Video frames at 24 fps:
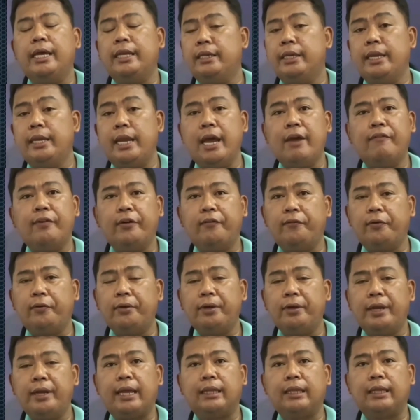never
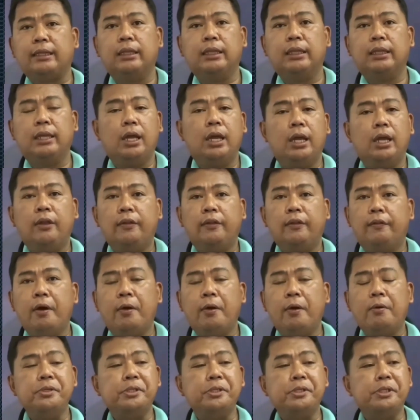forget
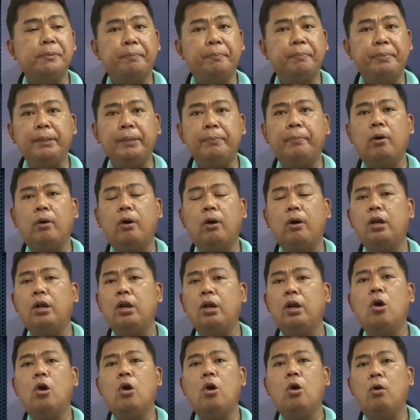those people
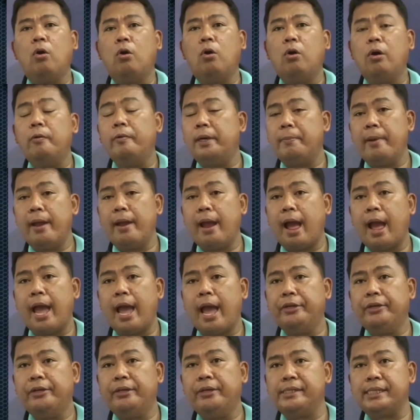who are
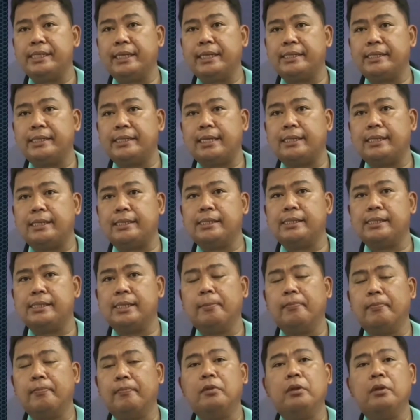behind your success.